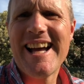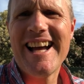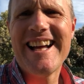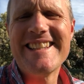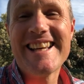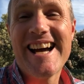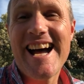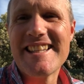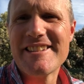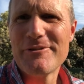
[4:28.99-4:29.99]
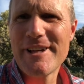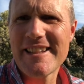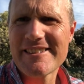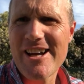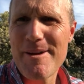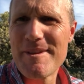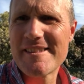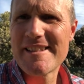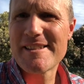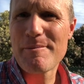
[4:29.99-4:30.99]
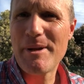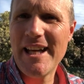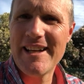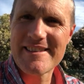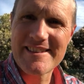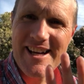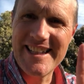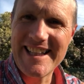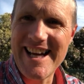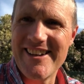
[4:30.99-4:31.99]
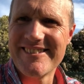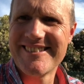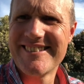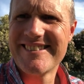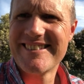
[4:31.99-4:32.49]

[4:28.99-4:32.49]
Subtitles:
And until next time, this is Peter signing out.